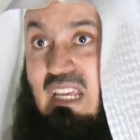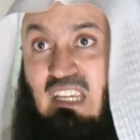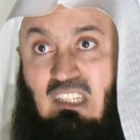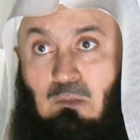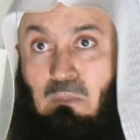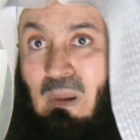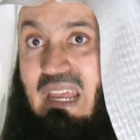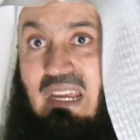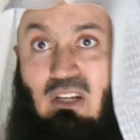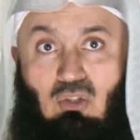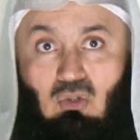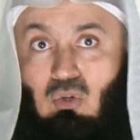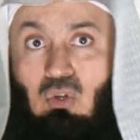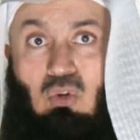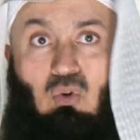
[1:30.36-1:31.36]
explain
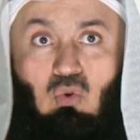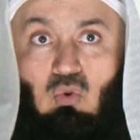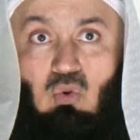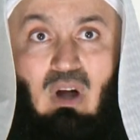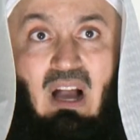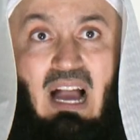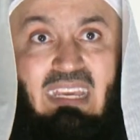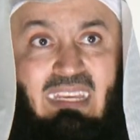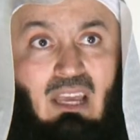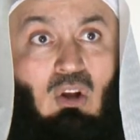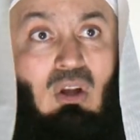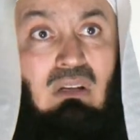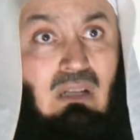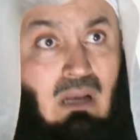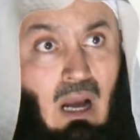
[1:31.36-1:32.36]
to you, I
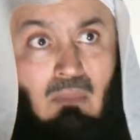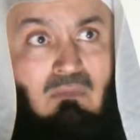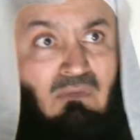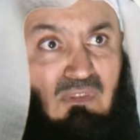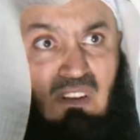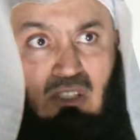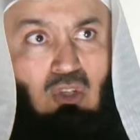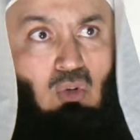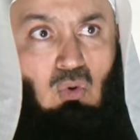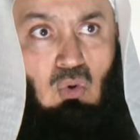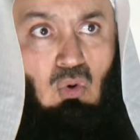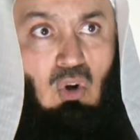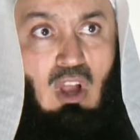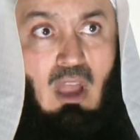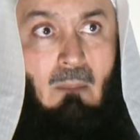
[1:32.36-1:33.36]
cannot comfort
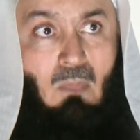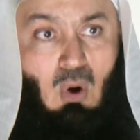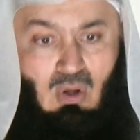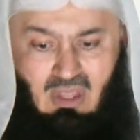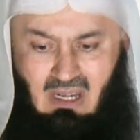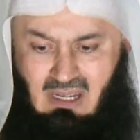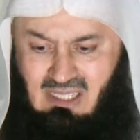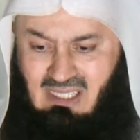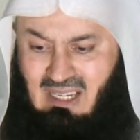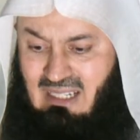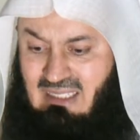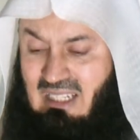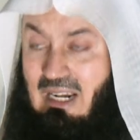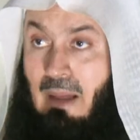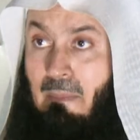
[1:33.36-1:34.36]
you more than a
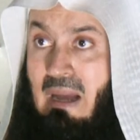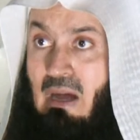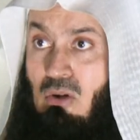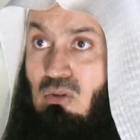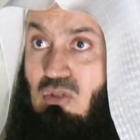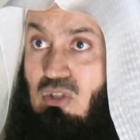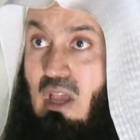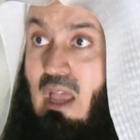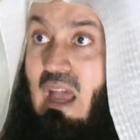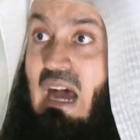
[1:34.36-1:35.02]
certain amount.